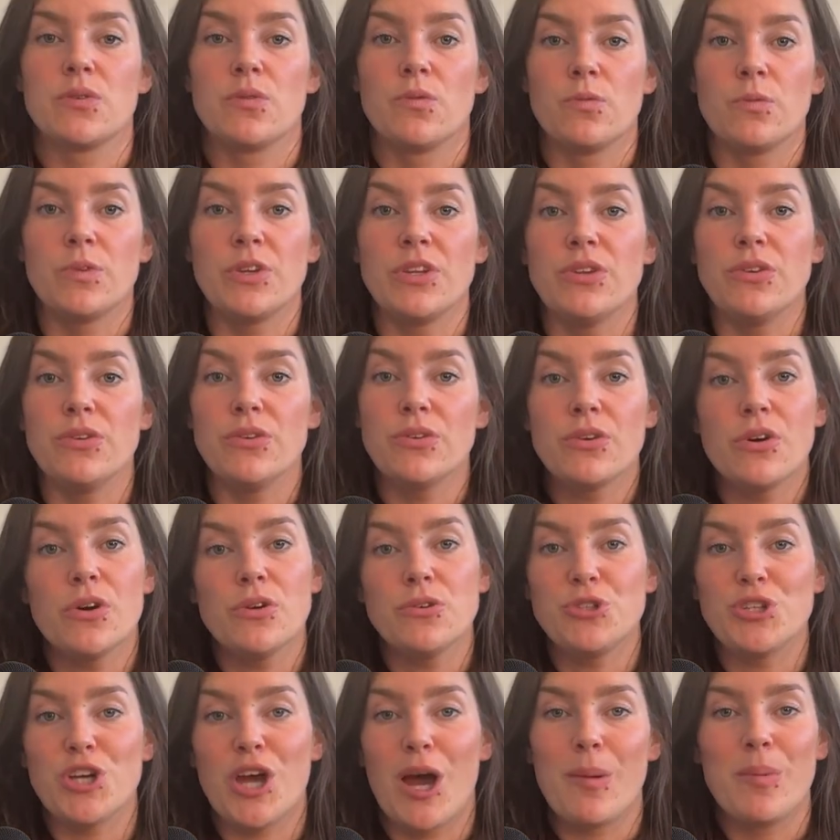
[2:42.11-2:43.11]
When you go
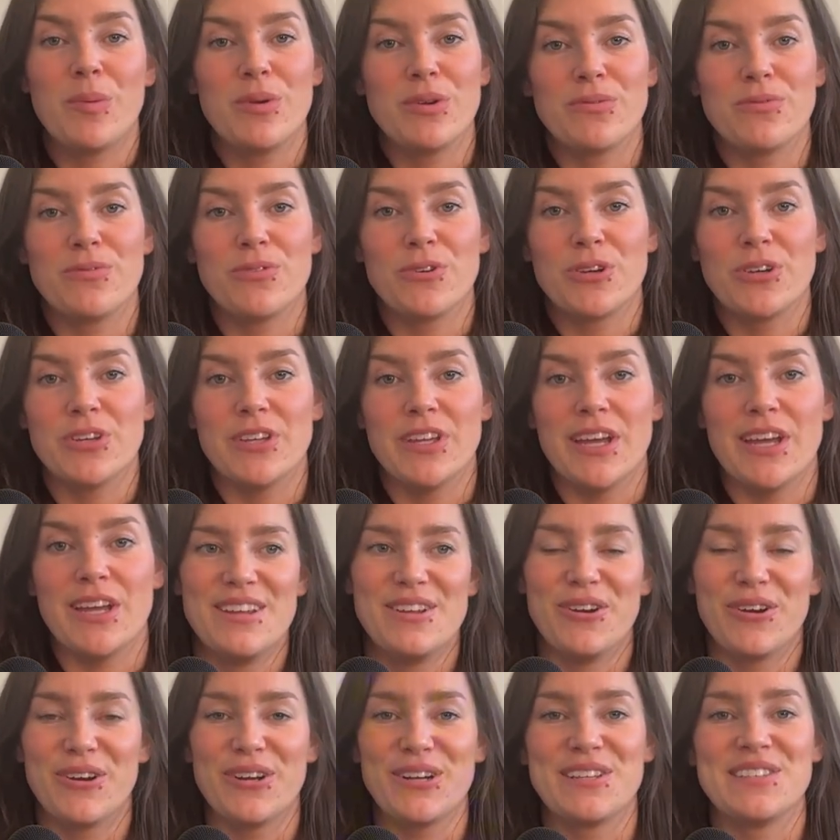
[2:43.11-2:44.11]
shopping for clay,
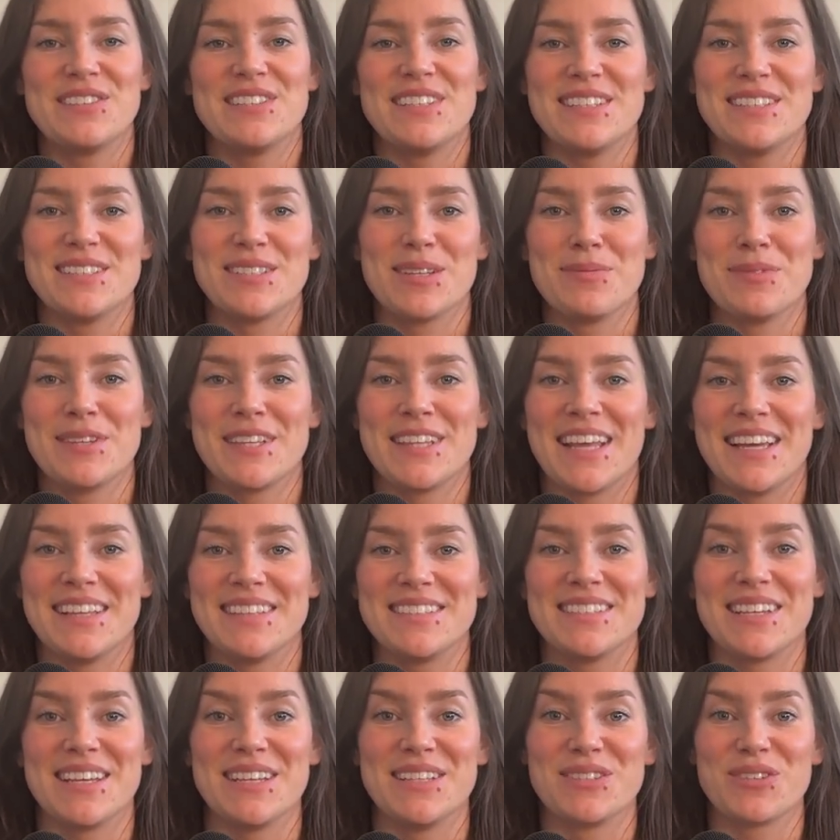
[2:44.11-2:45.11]
you're going to see something
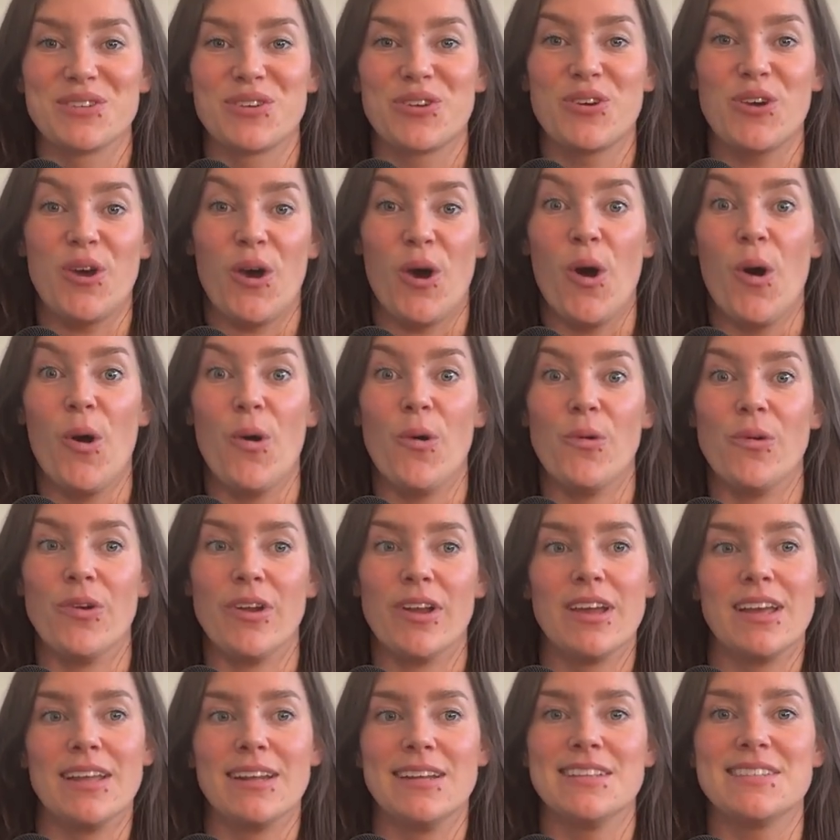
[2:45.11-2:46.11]
that says cone,
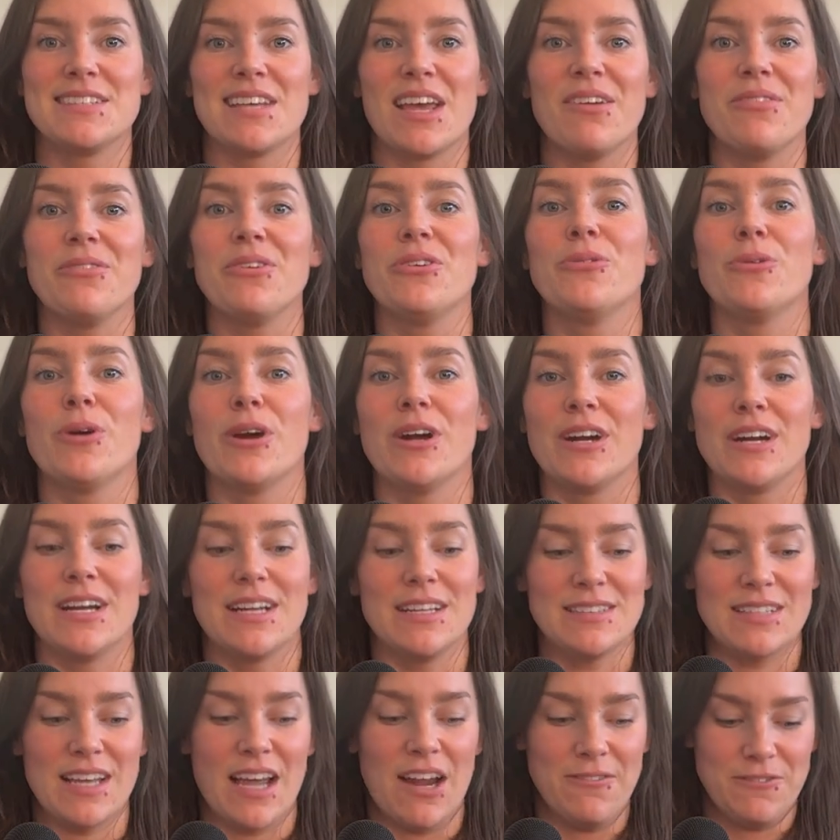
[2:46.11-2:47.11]
and it's everywhere.
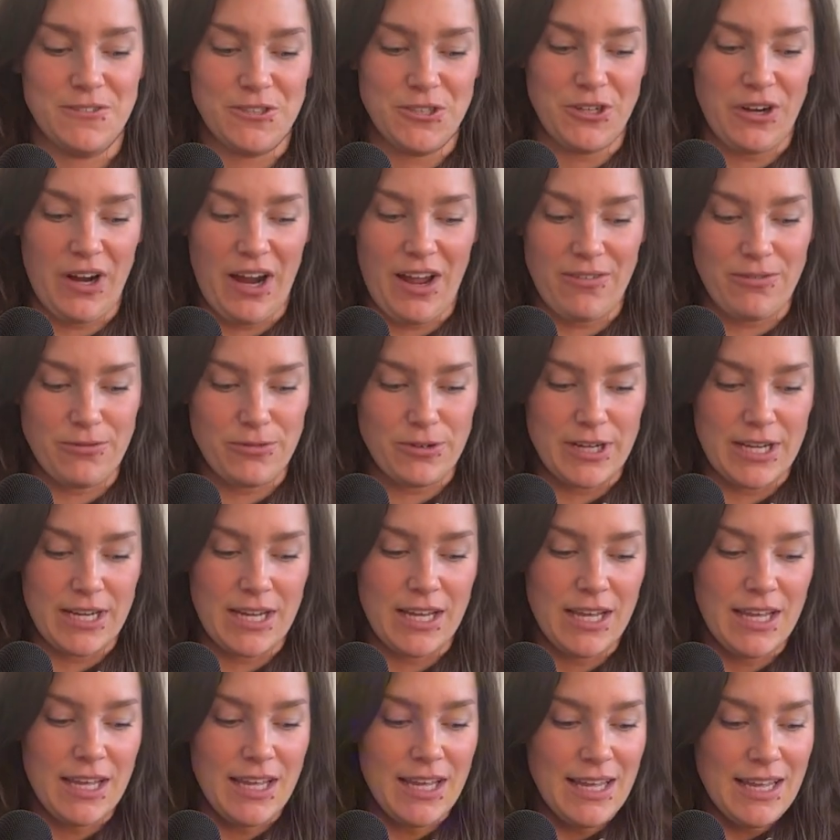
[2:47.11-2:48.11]
It's after
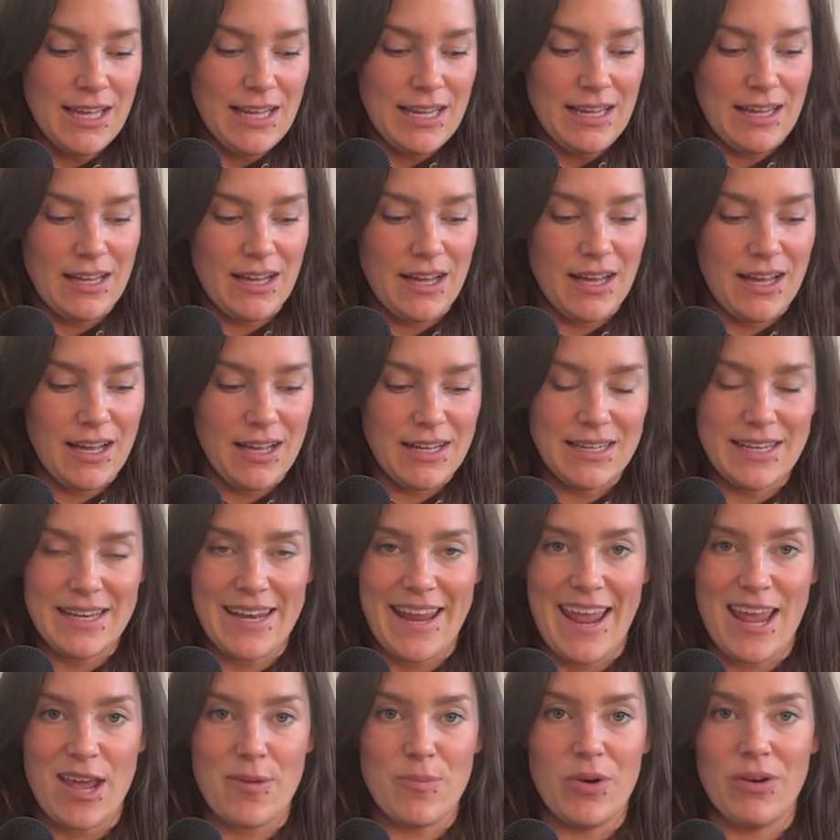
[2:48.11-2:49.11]
every
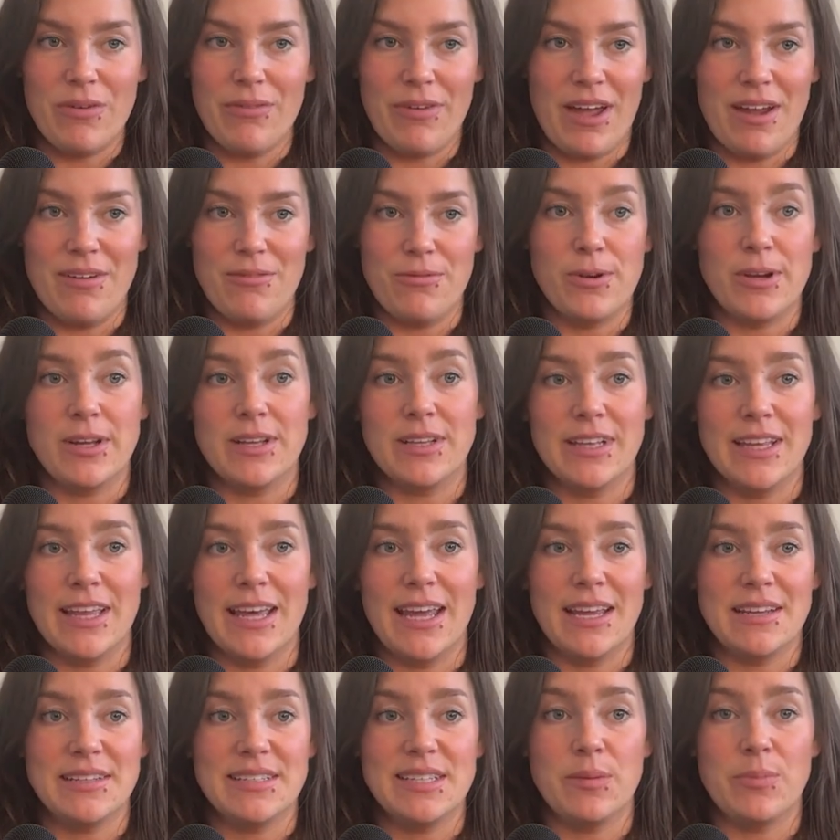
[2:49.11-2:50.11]
name of every
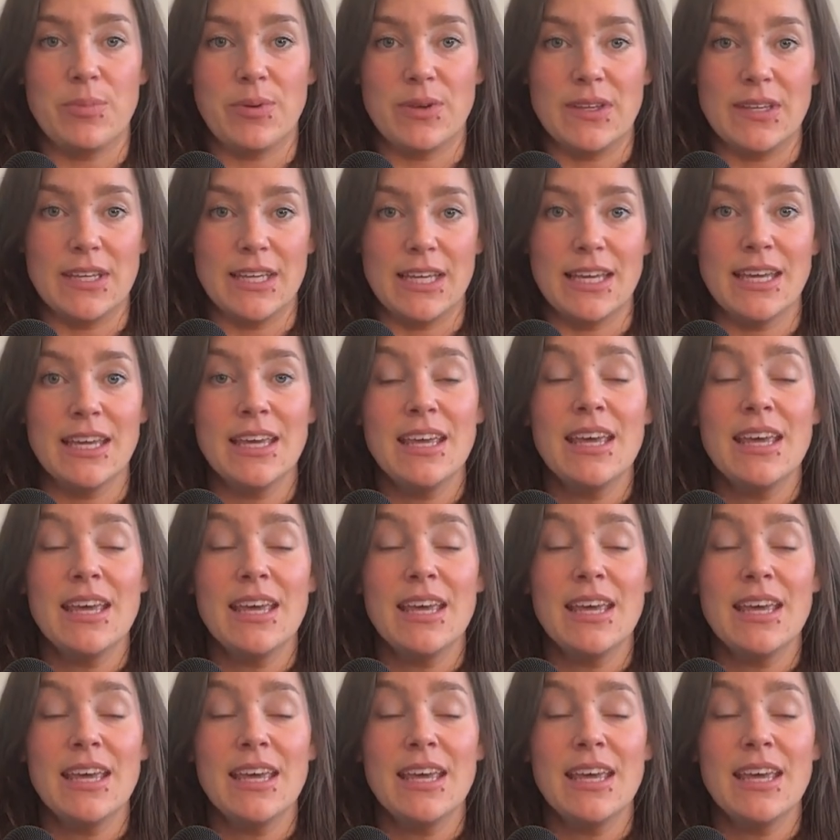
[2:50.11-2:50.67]
clay, typically.